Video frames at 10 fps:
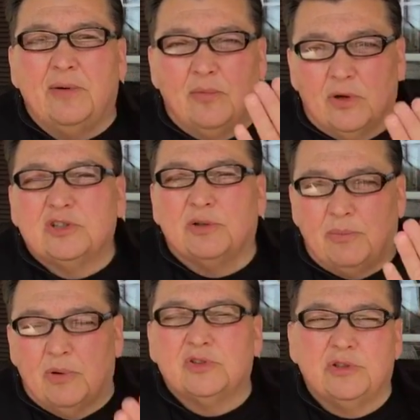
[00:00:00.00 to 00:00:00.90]
we're
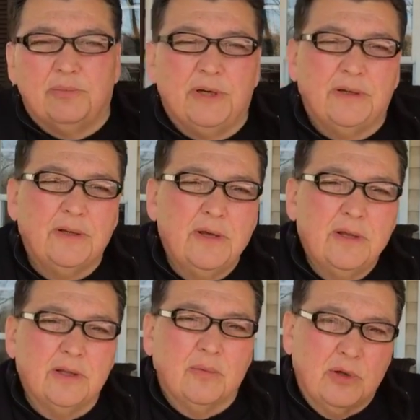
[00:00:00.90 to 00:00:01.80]
supposed to be,
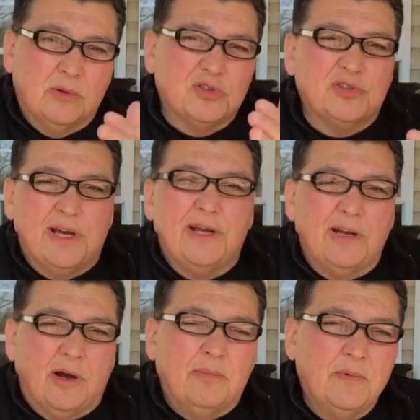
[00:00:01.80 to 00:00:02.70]
that we will stand
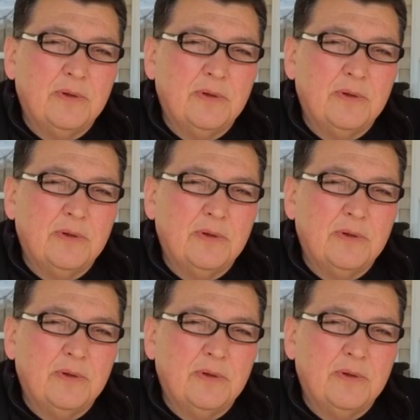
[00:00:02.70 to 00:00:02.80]
up.